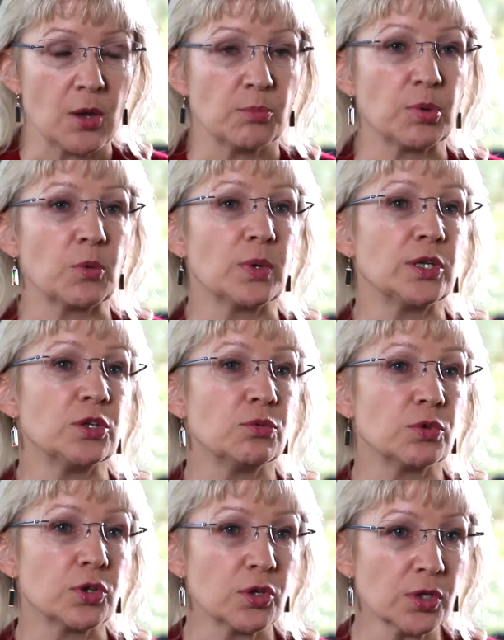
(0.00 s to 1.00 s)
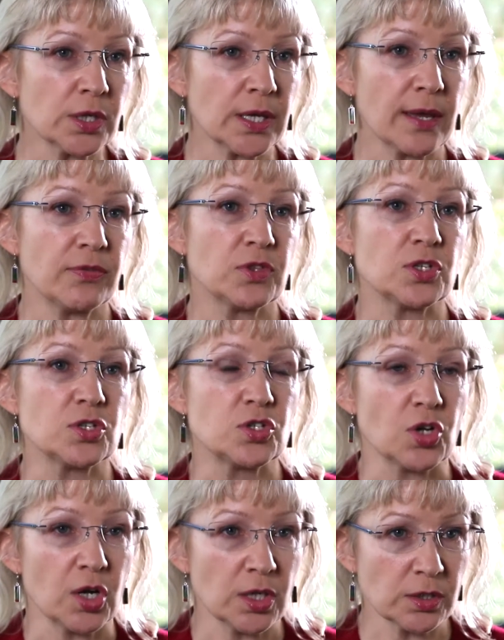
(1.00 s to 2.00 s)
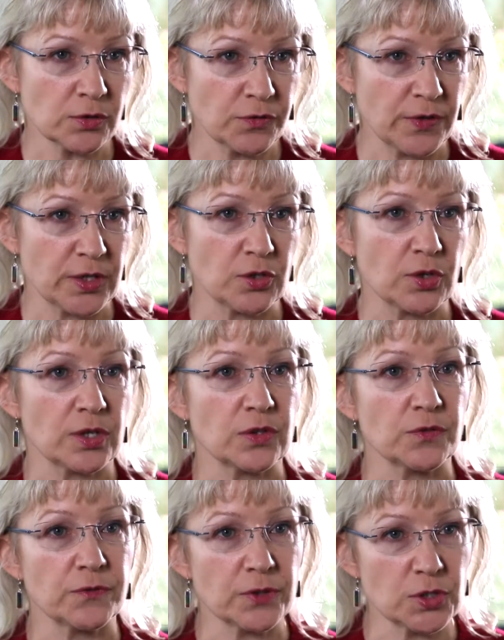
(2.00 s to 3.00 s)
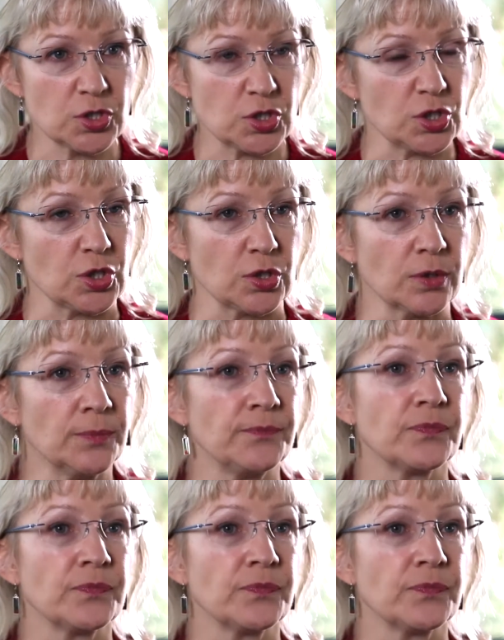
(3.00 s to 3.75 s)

But when you look at the dollar figure in the first year